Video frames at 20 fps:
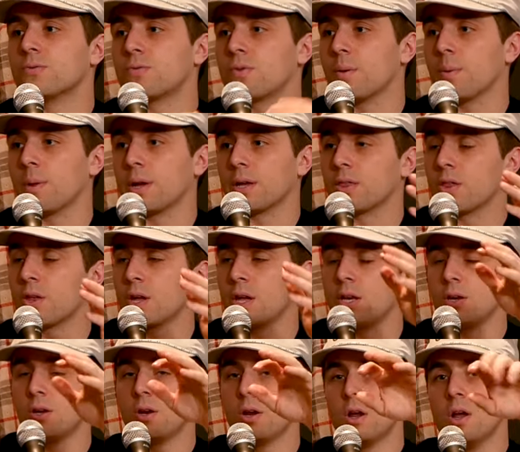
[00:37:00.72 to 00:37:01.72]
from like
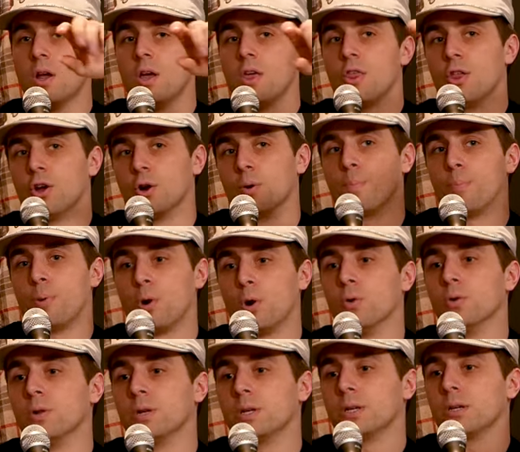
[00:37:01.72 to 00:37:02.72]
they're
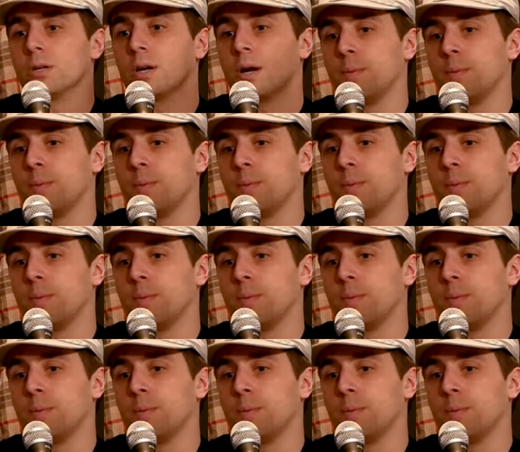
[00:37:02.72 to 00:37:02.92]
pulling.